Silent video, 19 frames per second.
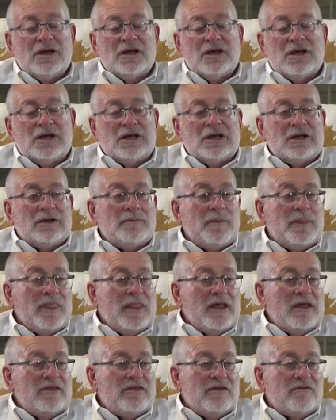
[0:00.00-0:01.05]
Uh,
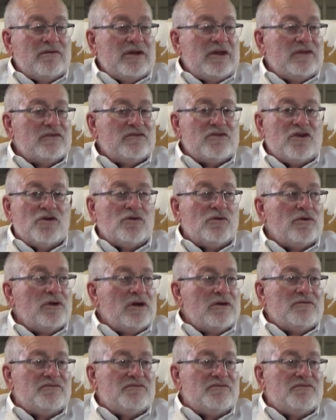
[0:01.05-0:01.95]
there is no